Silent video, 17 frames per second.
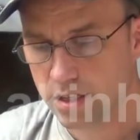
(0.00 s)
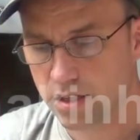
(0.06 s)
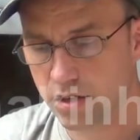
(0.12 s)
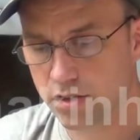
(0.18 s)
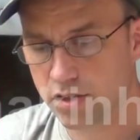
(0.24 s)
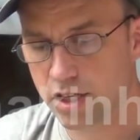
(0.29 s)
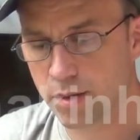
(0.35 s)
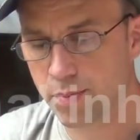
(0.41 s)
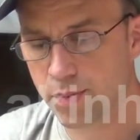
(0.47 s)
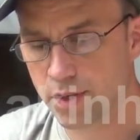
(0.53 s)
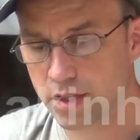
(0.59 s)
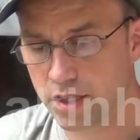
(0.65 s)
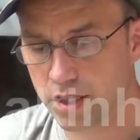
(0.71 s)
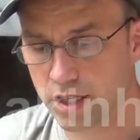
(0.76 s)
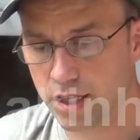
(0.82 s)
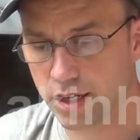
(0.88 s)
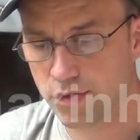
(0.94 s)
So
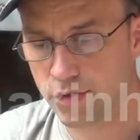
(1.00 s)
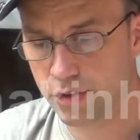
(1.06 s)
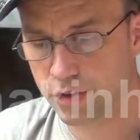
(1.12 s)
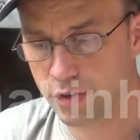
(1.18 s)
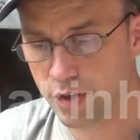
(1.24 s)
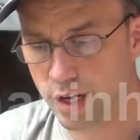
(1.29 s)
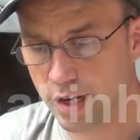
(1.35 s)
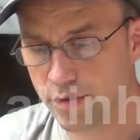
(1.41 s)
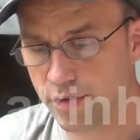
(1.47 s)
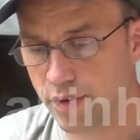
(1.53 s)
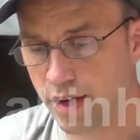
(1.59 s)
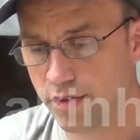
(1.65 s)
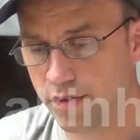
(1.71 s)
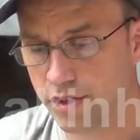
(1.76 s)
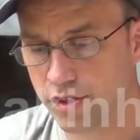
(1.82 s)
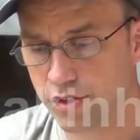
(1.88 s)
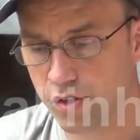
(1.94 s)
typically, if you do have
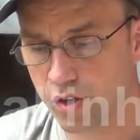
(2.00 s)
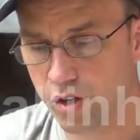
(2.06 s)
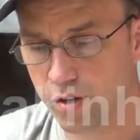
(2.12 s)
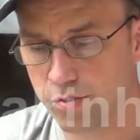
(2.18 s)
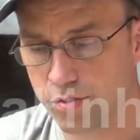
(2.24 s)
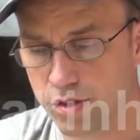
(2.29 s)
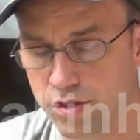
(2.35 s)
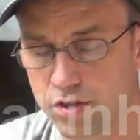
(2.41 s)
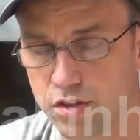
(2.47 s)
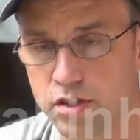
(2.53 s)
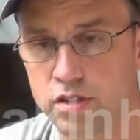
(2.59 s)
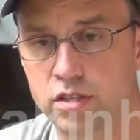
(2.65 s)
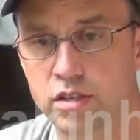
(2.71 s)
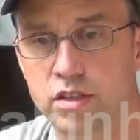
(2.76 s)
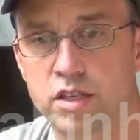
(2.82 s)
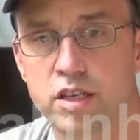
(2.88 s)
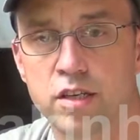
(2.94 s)
heavy storms, it's
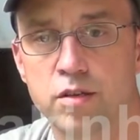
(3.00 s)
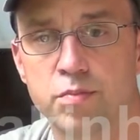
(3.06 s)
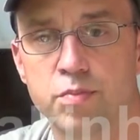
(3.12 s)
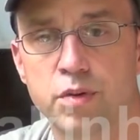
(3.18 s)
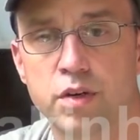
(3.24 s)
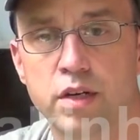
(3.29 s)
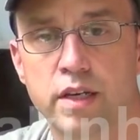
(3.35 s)
good to keep